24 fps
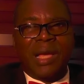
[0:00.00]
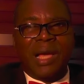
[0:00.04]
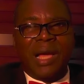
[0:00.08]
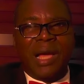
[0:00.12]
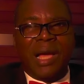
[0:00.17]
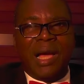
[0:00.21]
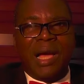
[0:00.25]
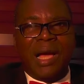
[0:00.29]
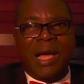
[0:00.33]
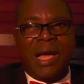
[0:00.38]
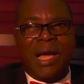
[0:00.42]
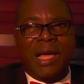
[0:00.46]

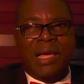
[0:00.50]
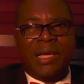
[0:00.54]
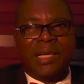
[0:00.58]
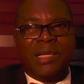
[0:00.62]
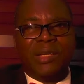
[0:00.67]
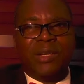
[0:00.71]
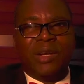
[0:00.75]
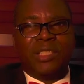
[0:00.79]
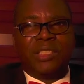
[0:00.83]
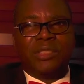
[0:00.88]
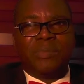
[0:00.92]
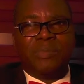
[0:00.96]
I
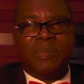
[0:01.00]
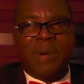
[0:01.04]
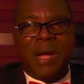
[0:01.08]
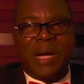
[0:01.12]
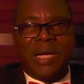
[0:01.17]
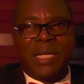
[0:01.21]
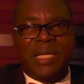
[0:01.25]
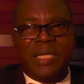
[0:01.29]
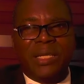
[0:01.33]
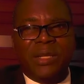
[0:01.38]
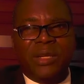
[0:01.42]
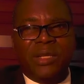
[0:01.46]
got
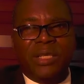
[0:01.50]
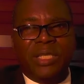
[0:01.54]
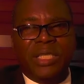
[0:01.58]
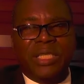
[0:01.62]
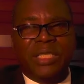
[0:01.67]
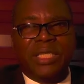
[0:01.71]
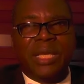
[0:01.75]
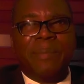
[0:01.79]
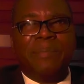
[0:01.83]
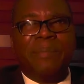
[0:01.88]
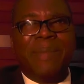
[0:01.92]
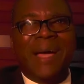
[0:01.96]
married on
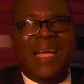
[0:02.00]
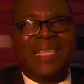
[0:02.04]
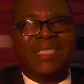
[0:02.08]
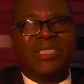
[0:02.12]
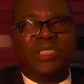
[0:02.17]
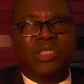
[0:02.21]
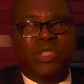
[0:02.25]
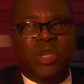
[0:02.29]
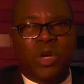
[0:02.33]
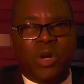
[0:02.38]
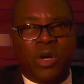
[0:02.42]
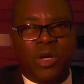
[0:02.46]
December
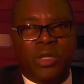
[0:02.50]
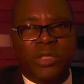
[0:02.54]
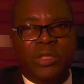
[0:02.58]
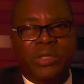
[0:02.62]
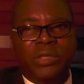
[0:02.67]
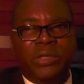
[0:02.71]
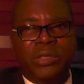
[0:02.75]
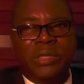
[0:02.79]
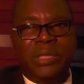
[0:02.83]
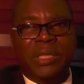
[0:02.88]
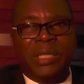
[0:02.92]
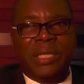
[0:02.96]
3rd,
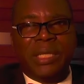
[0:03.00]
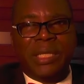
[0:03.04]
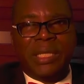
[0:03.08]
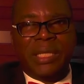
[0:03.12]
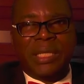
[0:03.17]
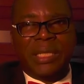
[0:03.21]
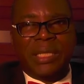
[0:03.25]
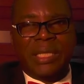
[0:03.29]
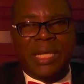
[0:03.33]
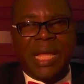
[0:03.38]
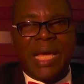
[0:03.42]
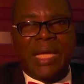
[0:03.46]

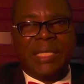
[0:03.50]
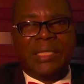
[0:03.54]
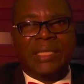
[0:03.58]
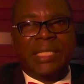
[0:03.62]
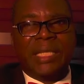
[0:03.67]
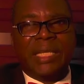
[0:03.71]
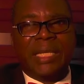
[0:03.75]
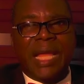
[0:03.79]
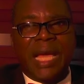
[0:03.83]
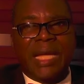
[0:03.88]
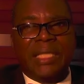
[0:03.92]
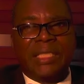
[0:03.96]

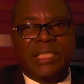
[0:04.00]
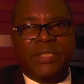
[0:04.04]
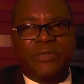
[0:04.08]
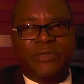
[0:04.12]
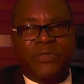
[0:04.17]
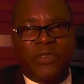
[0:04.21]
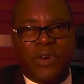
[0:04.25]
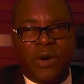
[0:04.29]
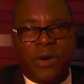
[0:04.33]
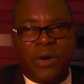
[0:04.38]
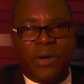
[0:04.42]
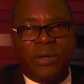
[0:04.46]

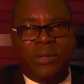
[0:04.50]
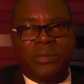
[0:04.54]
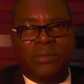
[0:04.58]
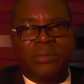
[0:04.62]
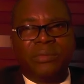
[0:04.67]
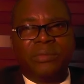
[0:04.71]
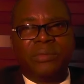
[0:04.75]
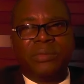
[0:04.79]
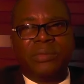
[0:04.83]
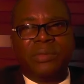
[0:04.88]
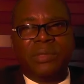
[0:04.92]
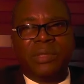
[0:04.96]
1994,
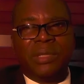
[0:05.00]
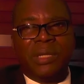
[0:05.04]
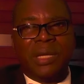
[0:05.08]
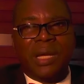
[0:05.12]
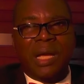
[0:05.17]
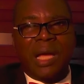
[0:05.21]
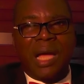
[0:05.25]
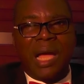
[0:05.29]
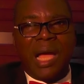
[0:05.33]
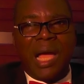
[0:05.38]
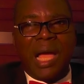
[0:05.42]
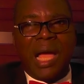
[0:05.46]

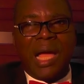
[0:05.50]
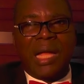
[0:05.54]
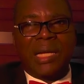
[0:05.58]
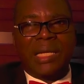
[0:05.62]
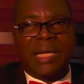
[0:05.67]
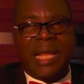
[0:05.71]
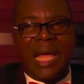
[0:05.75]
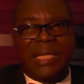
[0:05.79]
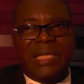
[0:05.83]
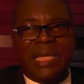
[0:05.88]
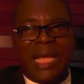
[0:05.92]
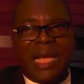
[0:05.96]
and
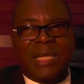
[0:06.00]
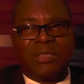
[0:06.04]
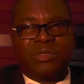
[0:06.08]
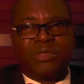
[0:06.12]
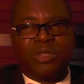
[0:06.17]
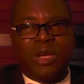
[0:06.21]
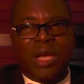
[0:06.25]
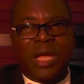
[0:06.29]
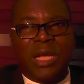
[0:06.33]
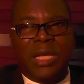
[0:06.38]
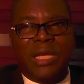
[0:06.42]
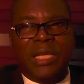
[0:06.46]
that
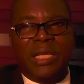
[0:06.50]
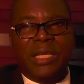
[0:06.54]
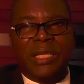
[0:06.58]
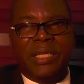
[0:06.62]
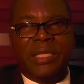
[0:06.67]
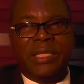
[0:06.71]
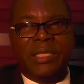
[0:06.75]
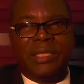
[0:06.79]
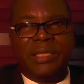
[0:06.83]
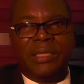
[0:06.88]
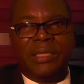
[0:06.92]
actually